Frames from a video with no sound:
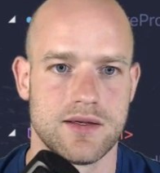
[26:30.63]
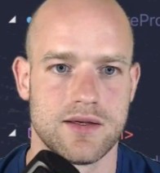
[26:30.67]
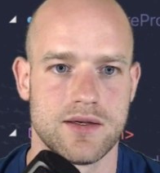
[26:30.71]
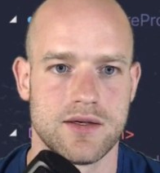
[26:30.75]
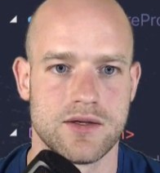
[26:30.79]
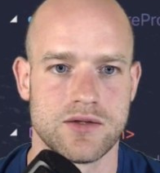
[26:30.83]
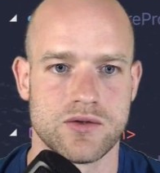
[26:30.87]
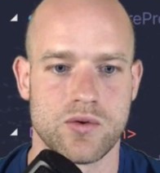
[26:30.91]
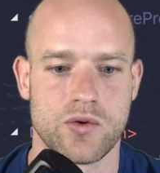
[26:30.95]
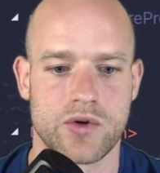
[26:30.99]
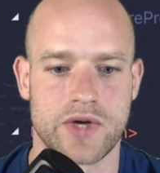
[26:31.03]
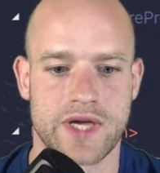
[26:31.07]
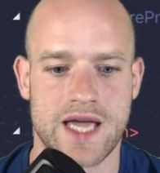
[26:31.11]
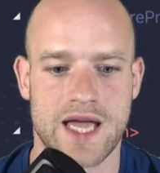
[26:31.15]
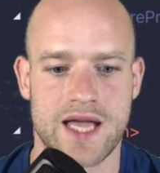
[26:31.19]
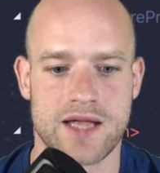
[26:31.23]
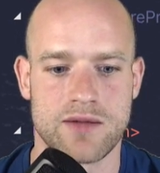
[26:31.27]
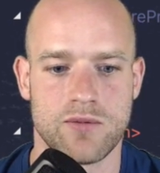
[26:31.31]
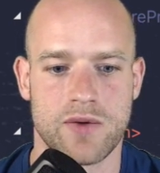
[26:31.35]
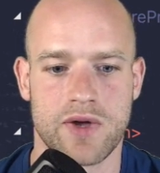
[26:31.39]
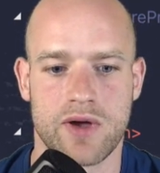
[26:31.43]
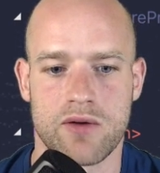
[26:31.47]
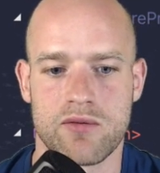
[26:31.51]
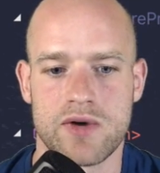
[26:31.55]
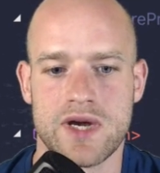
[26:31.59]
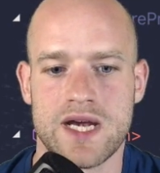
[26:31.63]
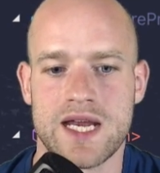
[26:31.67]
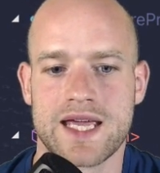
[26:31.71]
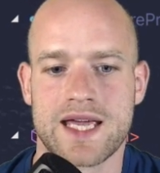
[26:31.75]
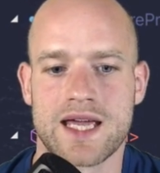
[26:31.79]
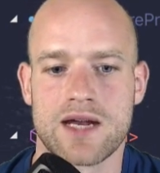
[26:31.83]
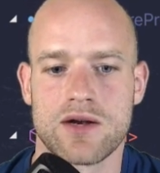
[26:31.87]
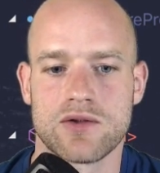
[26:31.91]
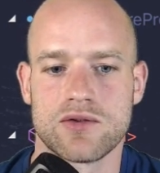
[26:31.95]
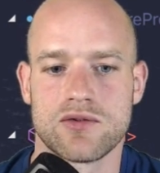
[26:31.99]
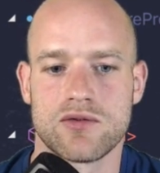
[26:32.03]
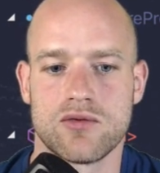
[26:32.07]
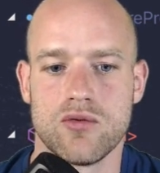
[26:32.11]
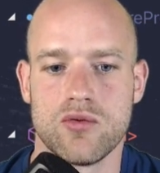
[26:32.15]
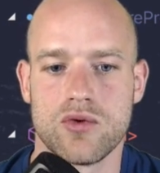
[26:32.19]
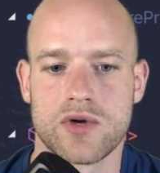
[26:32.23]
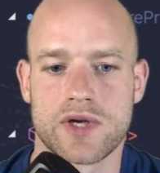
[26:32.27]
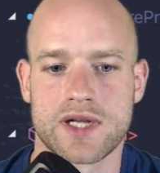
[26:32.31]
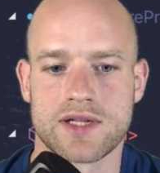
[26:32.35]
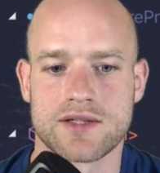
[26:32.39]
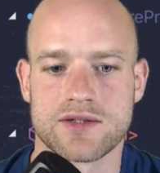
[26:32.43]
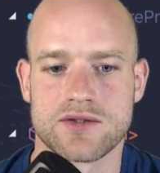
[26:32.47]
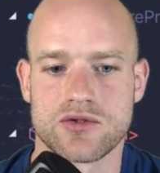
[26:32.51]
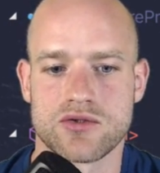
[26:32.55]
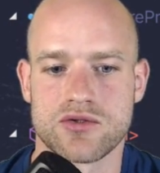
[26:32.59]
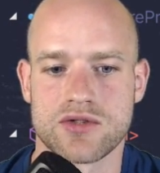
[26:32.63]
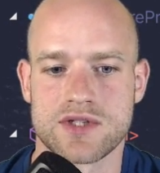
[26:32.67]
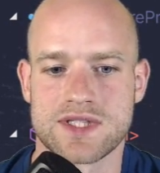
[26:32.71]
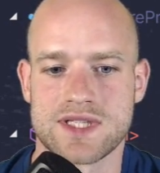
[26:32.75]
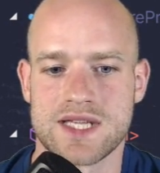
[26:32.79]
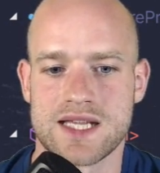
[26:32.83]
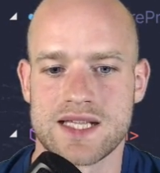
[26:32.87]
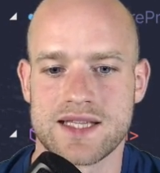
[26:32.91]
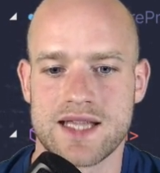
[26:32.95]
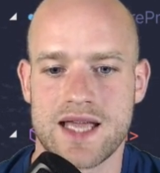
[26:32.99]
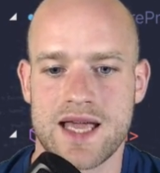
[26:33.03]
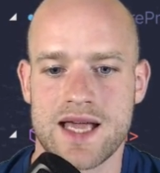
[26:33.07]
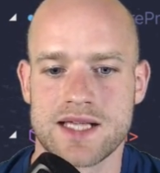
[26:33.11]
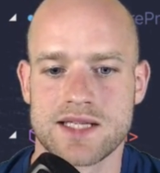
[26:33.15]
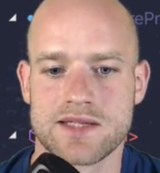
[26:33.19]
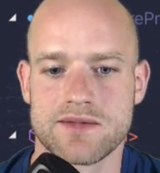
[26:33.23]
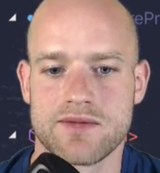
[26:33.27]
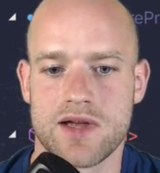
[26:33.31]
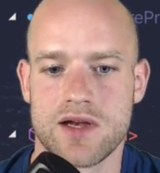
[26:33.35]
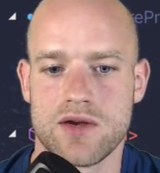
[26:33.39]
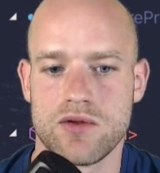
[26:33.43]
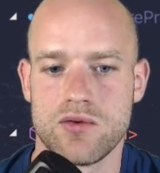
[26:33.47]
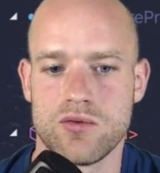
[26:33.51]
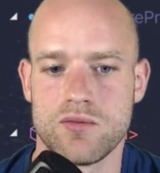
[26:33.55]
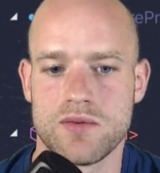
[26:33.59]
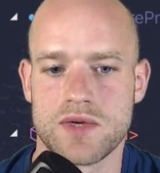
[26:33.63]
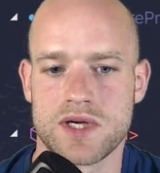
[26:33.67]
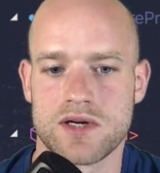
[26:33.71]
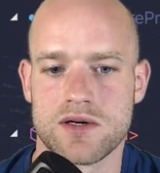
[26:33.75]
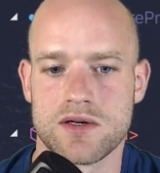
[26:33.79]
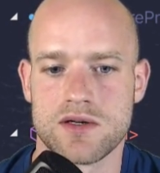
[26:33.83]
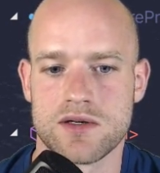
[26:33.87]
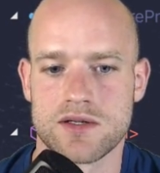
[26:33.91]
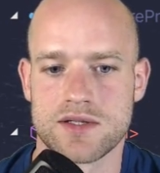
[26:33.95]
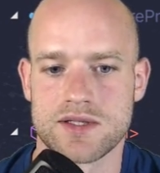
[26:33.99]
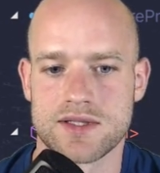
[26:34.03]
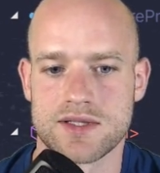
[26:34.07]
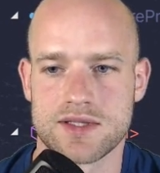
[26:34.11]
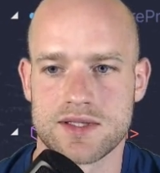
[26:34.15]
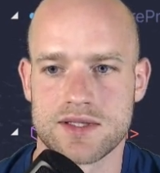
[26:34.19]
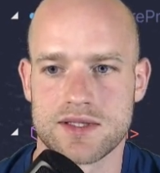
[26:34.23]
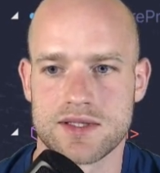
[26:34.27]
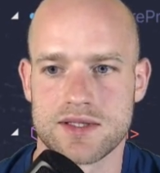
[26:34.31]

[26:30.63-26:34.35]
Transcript: So again, we really cannot look at the translate x value because